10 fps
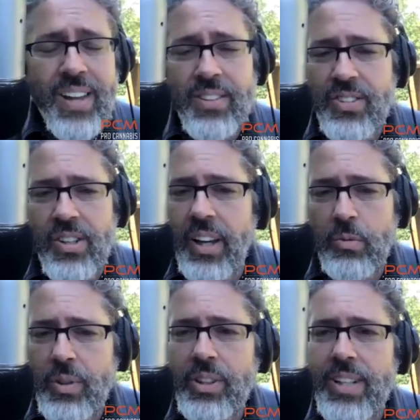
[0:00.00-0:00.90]
that's like
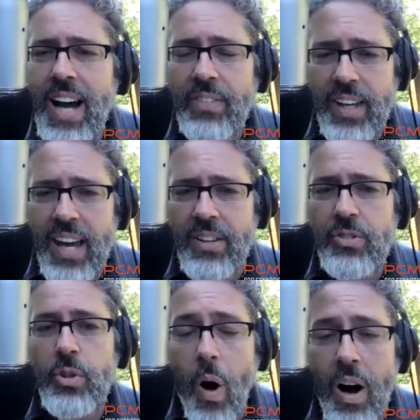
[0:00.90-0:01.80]
really not the case.
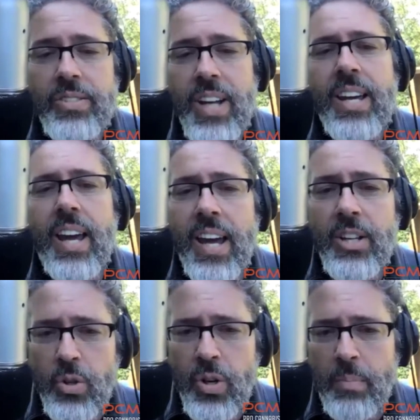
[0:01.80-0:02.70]
You are taking a
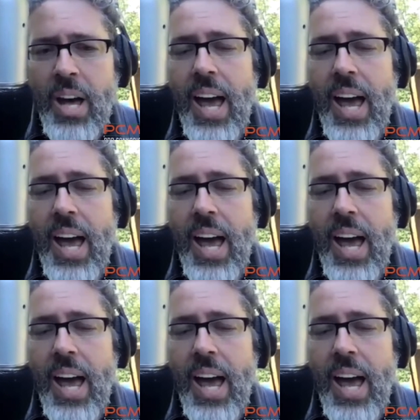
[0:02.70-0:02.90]
trip.